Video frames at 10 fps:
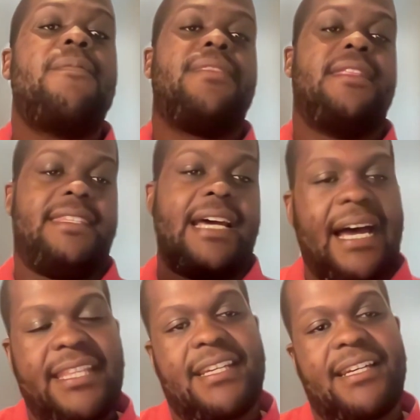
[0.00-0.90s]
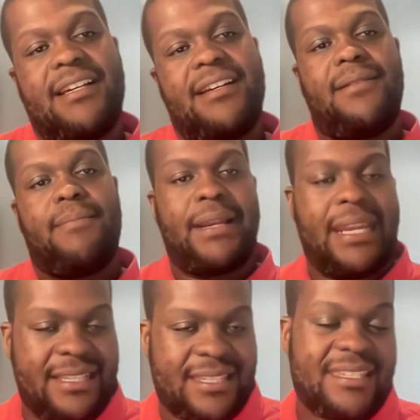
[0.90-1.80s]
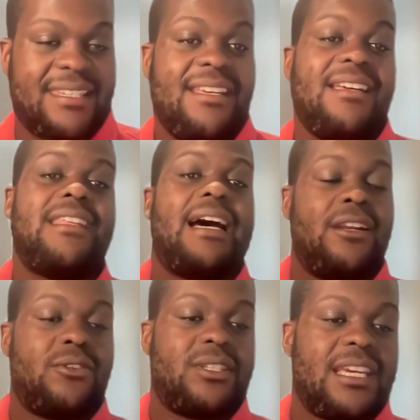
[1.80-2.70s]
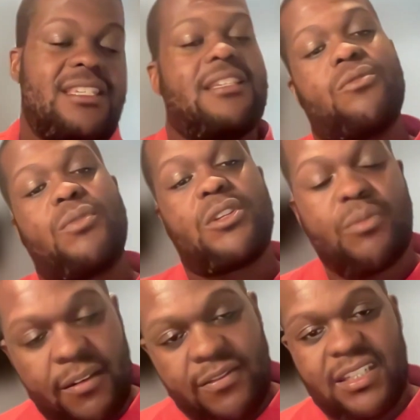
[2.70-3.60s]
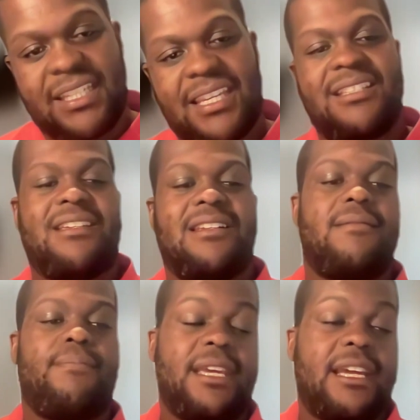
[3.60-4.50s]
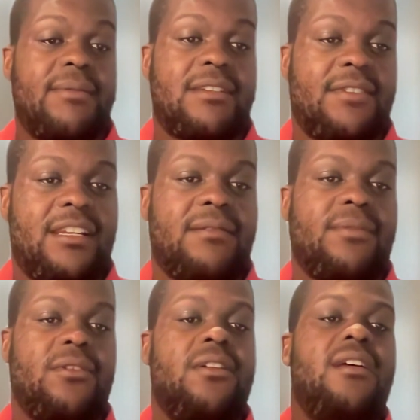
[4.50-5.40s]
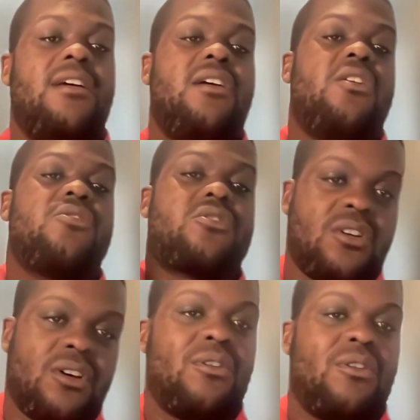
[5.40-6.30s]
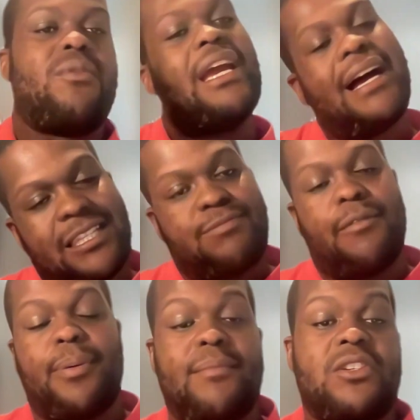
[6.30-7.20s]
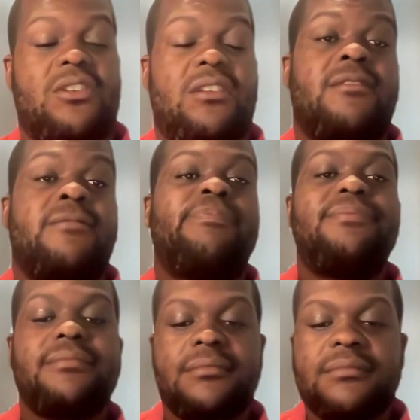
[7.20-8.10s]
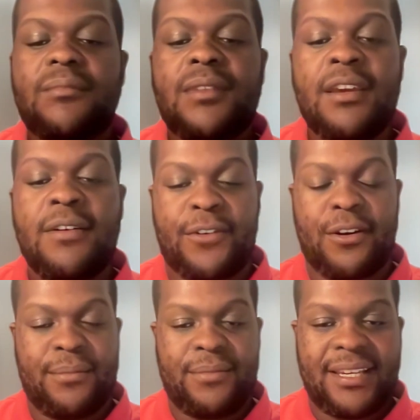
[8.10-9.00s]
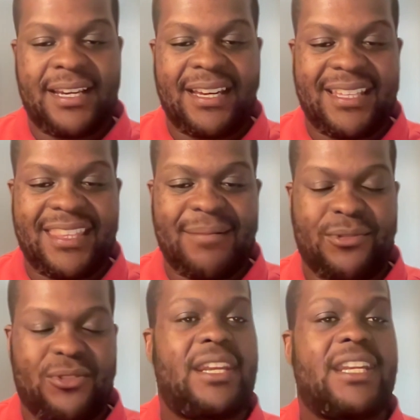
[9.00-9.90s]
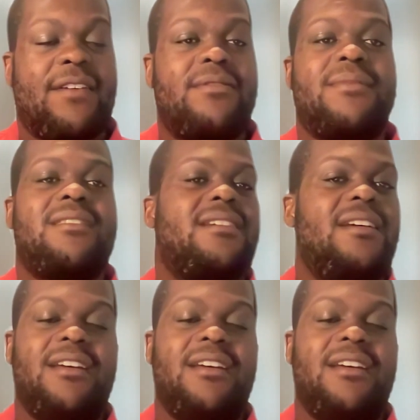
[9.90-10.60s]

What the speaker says: the data plus the annotations which we've created becomes available. So we ask for permission from the Botswana government.